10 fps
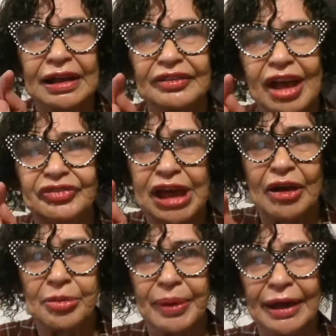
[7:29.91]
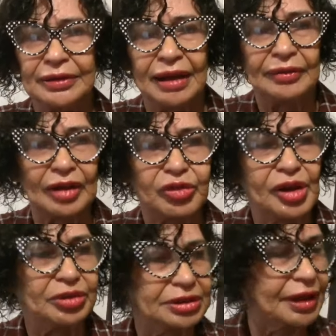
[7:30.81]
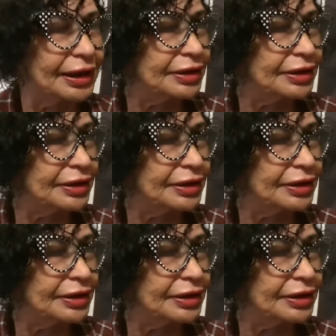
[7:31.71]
if we were